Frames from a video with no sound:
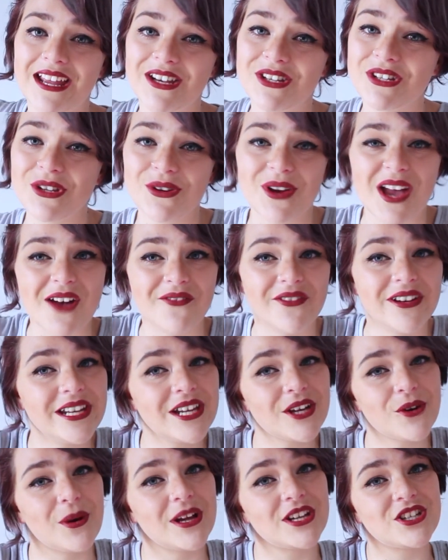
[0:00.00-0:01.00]
Do you have
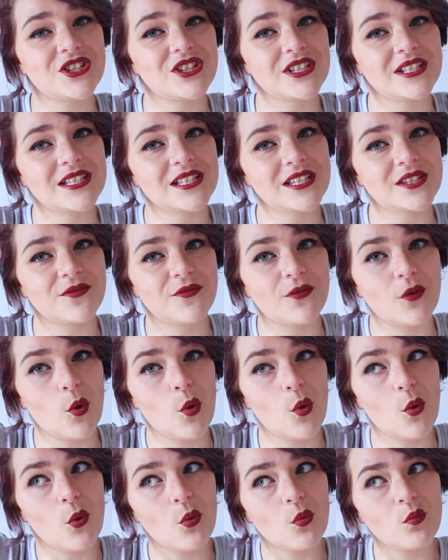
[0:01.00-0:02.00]
any questions
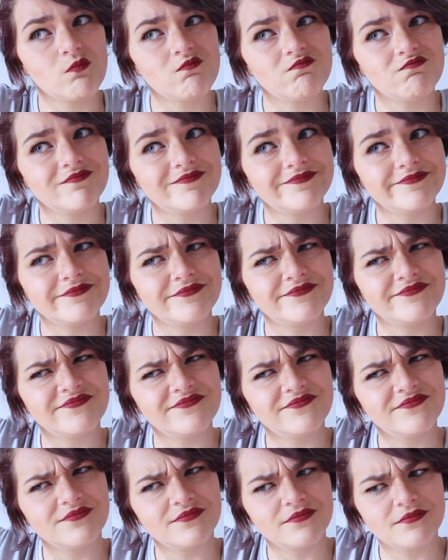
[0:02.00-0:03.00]
for
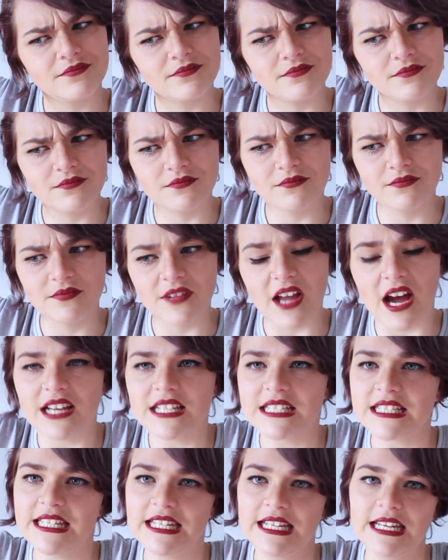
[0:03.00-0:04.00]

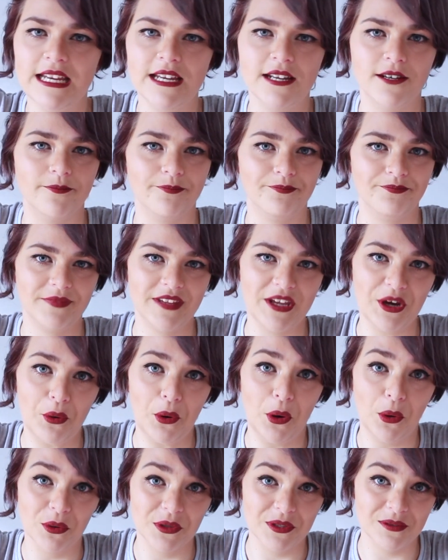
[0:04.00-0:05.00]

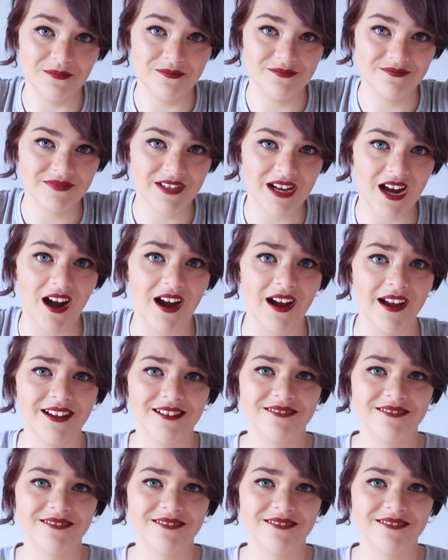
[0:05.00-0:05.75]
19-year-old Kai?